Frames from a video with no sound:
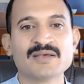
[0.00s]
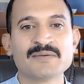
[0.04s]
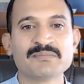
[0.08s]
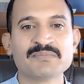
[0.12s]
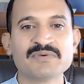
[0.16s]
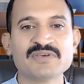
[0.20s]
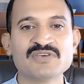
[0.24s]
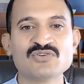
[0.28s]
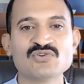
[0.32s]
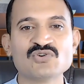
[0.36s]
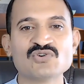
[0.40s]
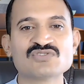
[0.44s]

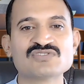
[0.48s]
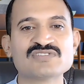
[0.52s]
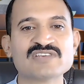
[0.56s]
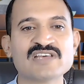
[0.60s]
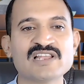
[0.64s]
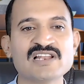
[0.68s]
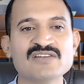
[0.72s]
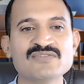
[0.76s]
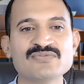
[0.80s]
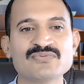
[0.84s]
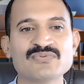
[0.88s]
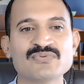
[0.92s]
Be
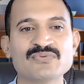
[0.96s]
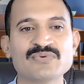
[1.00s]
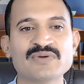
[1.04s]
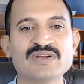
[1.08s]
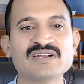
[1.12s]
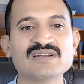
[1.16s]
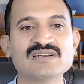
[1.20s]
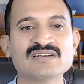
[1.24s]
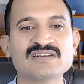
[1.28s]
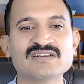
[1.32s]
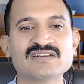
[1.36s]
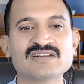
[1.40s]
yourself
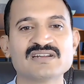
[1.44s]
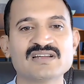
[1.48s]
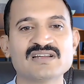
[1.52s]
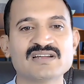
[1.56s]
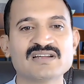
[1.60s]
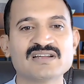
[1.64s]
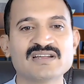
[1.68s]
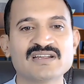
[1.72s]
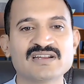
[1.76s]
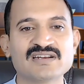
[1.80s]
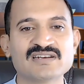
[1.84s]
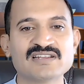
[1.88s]
when
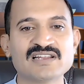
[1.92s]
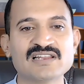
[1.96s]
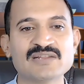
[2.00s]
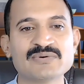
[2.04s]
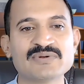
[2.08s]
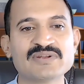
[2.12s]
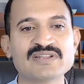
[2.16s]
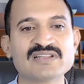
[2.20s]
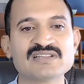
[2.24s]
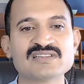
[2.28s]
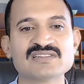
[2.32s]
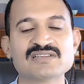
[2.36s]

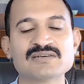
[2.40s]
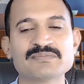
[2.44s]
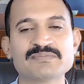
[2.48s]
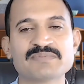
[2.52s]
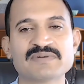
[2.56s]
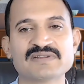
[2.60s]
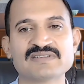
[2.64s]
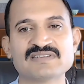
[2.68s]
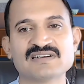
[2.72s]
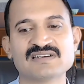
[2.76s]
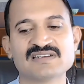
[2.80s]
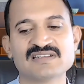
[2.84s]
delivering the
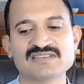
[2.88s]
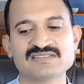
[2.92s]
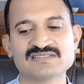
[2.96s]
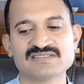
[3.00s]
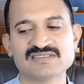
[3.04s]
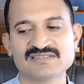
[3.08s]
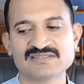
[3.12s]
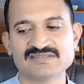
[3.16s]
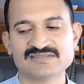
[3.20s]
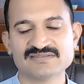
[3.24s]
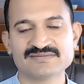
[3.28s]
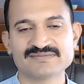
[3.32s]

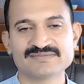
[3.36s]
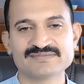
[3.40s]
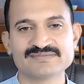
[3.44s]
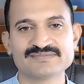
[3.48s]
presentation.